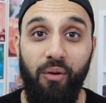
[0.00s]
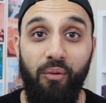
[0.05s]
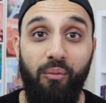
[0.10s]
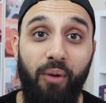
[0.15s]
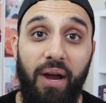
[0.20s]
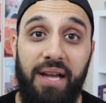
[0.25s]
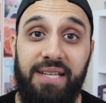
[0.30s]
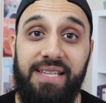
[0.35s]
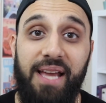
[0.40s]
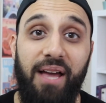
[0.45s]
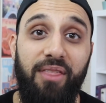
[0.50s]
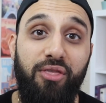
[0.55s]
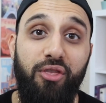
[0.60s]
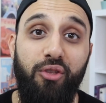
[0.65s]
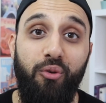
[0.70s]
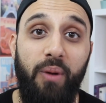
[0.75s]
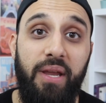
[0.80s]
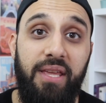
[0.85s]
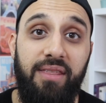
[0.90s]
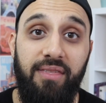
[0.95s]
Write down
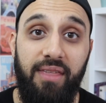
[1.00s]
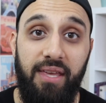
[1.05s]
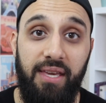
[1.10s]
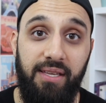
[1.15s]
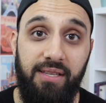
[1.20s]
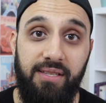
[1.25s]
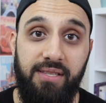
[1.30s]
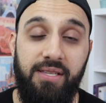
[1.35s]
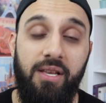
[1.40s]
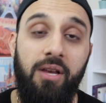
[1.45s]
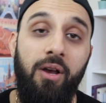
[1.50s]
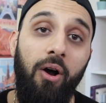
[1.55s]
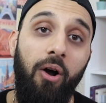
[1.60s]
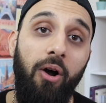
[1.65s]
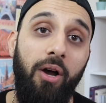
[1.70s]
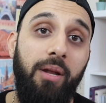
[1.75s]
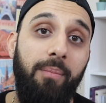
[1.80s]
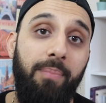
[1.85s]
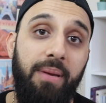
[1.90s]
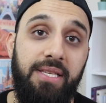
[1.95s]
3 things
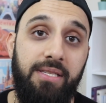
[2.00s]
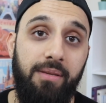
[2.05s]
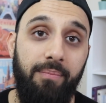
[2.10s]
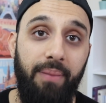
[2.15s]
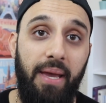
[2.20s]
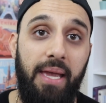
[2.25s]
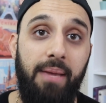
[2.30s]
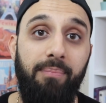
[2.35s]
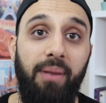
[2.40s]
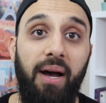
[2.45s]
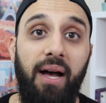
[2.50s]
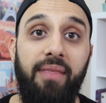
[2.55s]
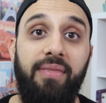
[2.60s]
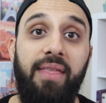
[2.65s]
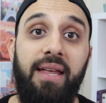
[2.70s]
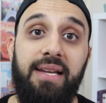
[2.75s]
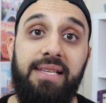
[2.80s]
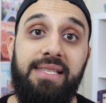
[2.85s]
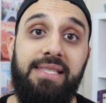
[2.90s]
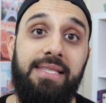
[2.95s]
on a piece of paper
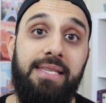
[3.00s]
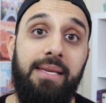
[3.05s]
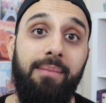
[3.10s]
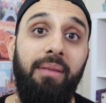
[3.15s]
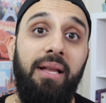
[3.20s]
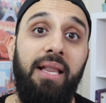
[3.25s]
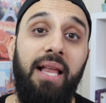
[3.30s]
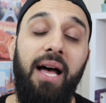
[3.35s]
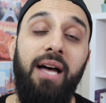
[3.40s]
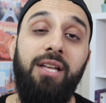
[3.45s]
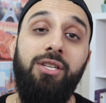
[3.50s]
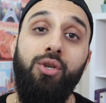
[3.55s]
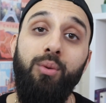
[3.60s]
that are similar